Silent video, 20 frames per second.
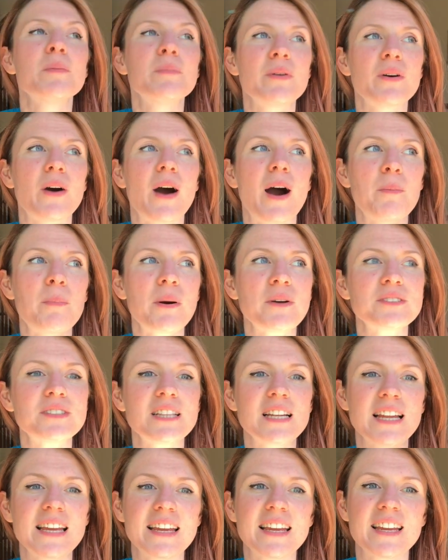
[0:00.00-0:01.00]
But I'll
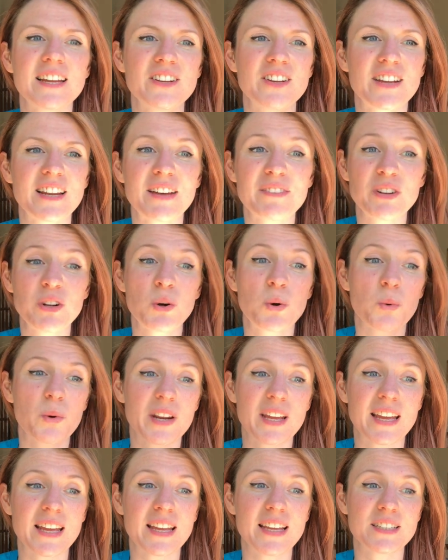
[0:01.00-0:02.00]
post a link, and you can have a look
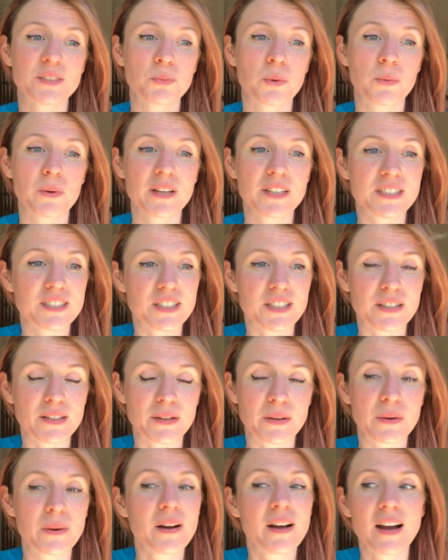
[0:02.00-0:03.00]
what it is, what we're going to
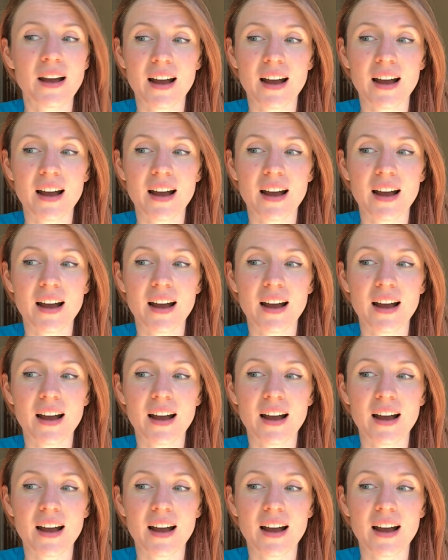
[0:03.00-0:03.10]
do.